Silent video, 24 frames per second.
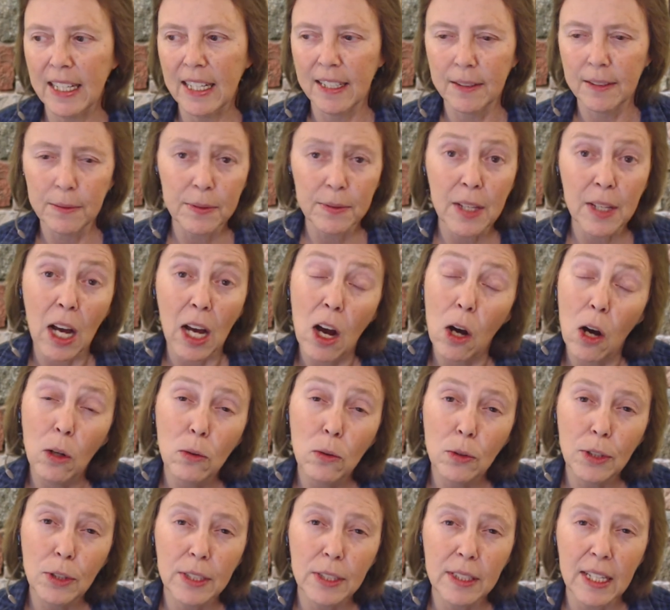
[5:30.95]
The
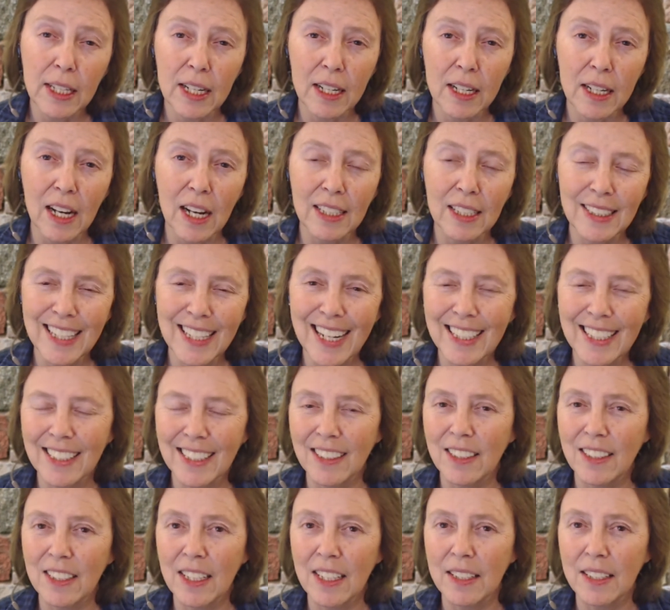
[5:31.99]
hosts that I
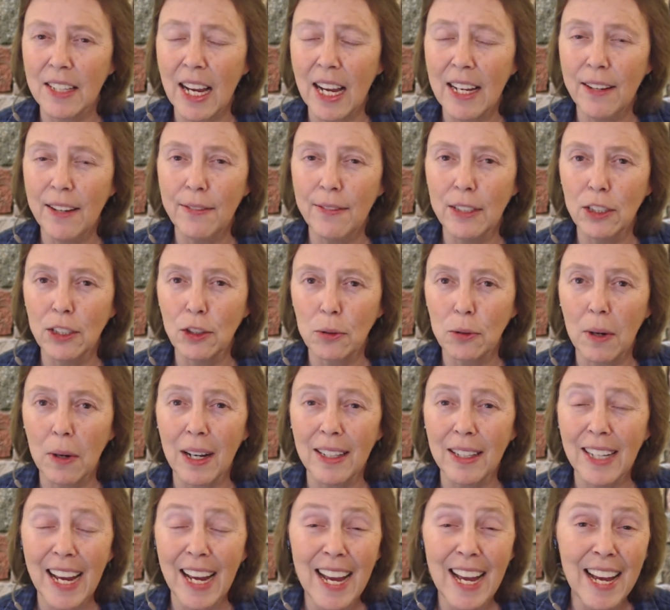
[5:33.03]
contacted said they even
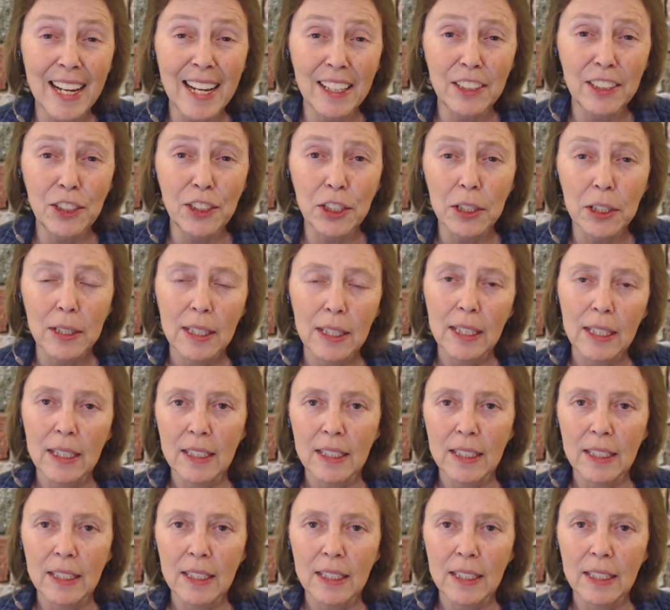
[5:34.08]
tried Edge